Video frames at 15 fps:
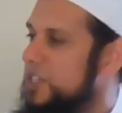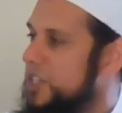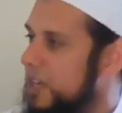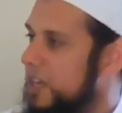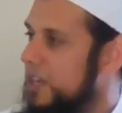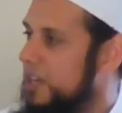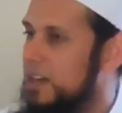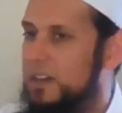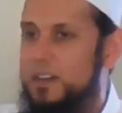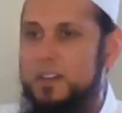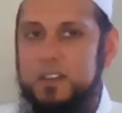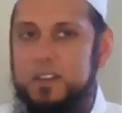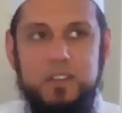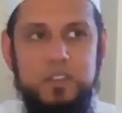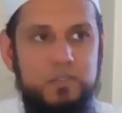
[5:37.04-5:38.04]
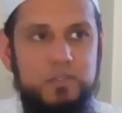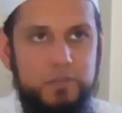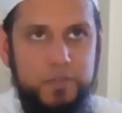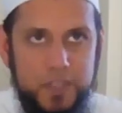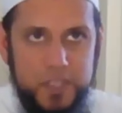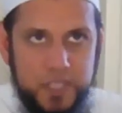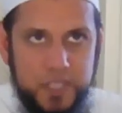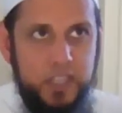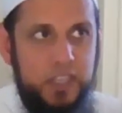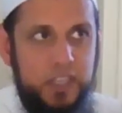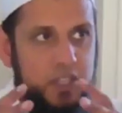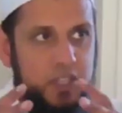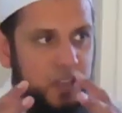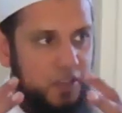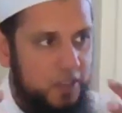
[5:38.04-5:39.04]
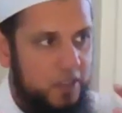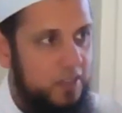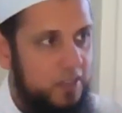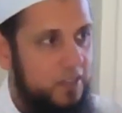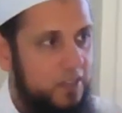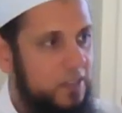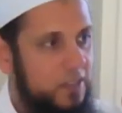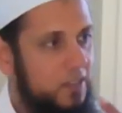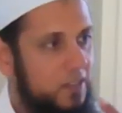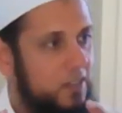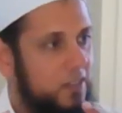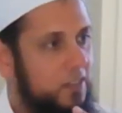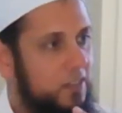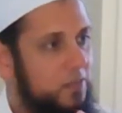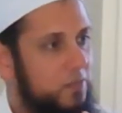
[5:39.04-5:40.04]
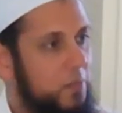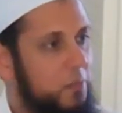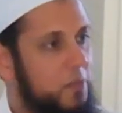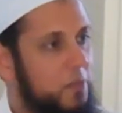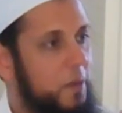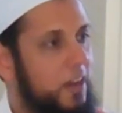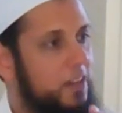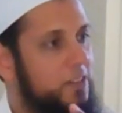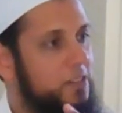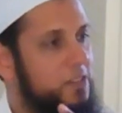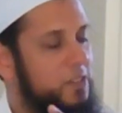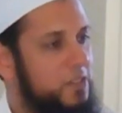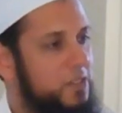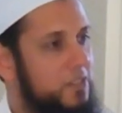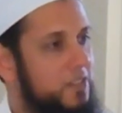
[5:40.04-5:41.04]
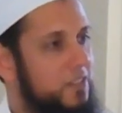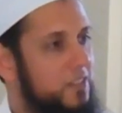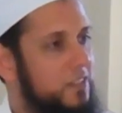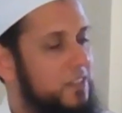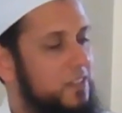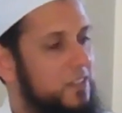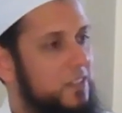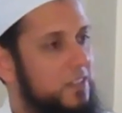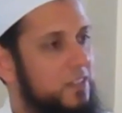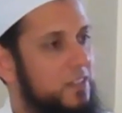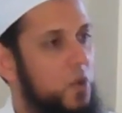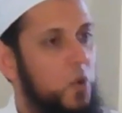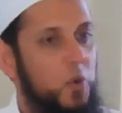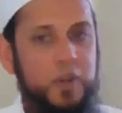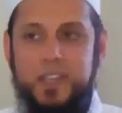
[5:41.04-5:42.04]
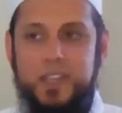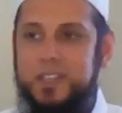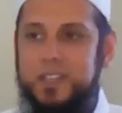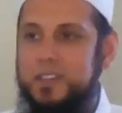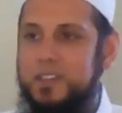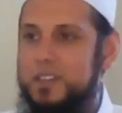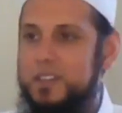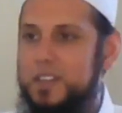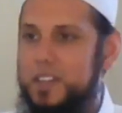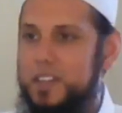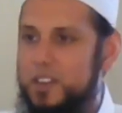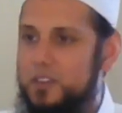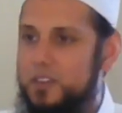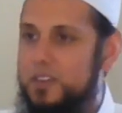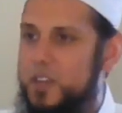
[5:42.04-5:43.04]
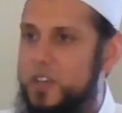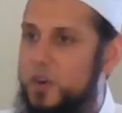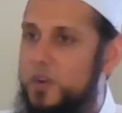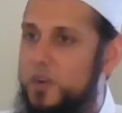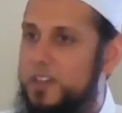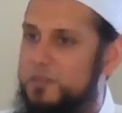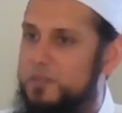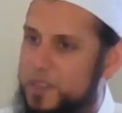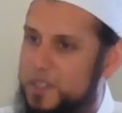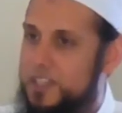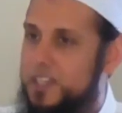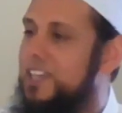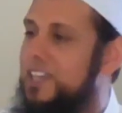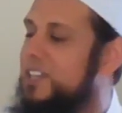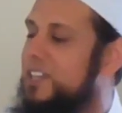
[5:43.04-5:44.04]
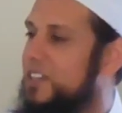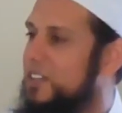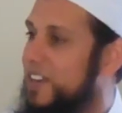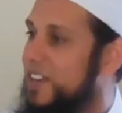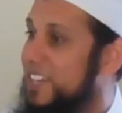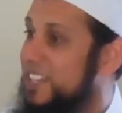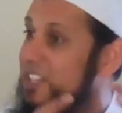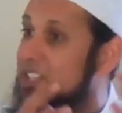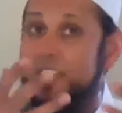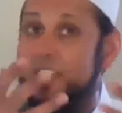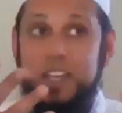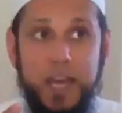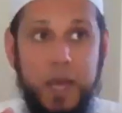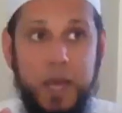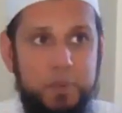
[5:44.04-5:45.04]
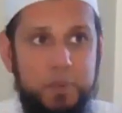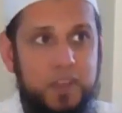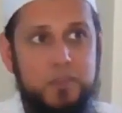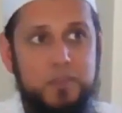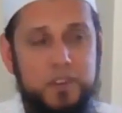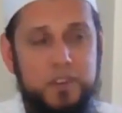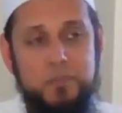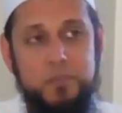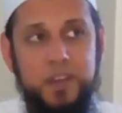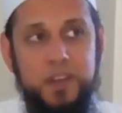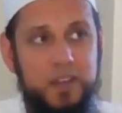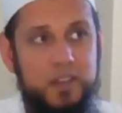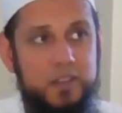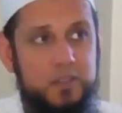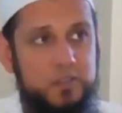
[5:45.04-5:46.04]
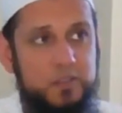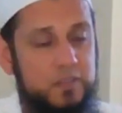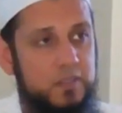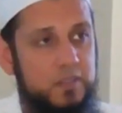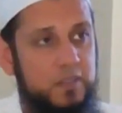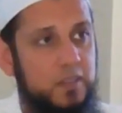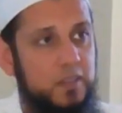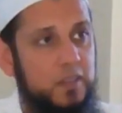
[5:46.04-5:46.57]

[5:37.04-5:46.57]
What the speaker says: Jannah visiting each other from their palaces, literally going and visiting each other. I can see it happening in front of my eyes.